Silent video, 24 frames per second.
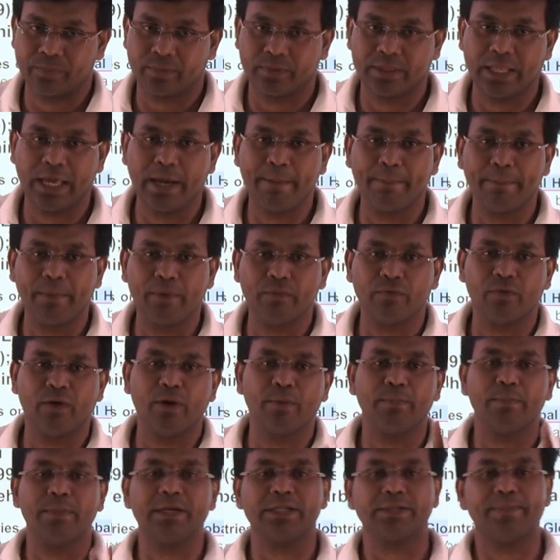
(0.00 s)
They have
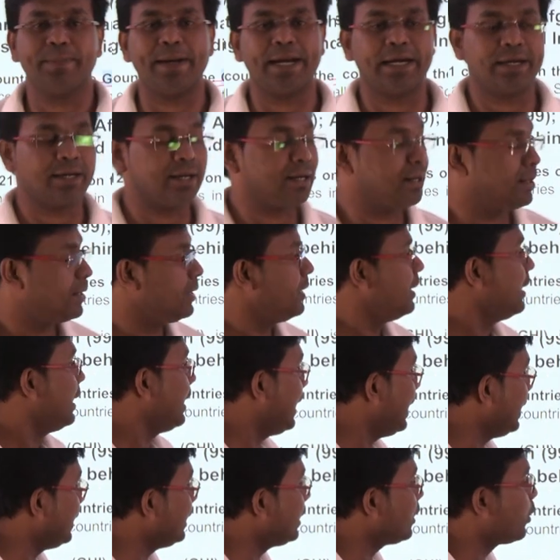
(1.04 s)
performed much better
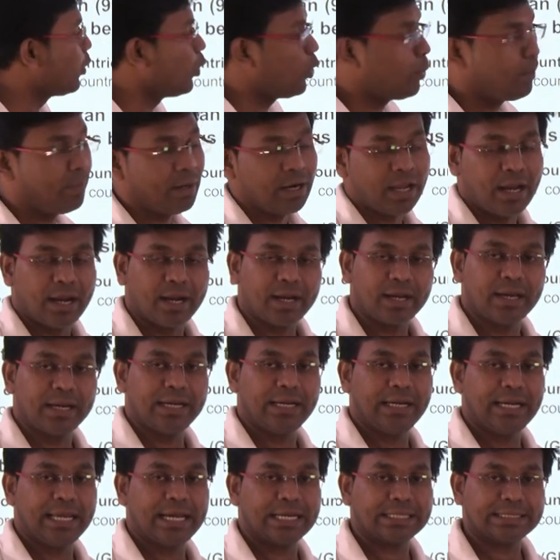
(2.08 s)
in the global hunger
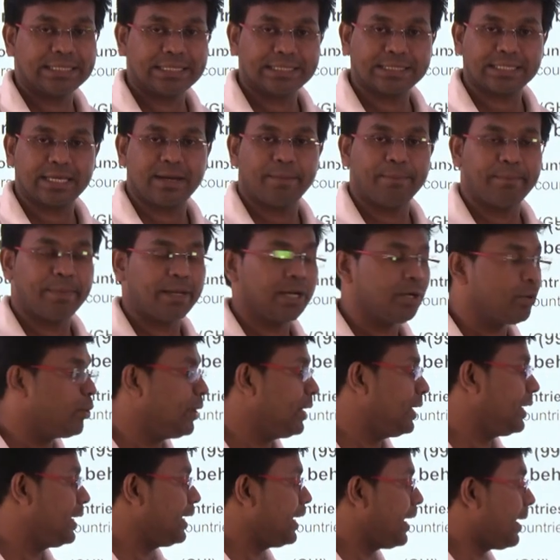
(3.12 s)
index as compared
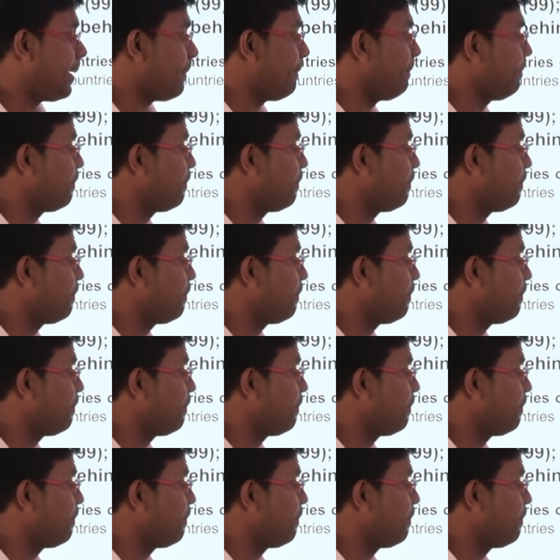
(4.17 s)
to India.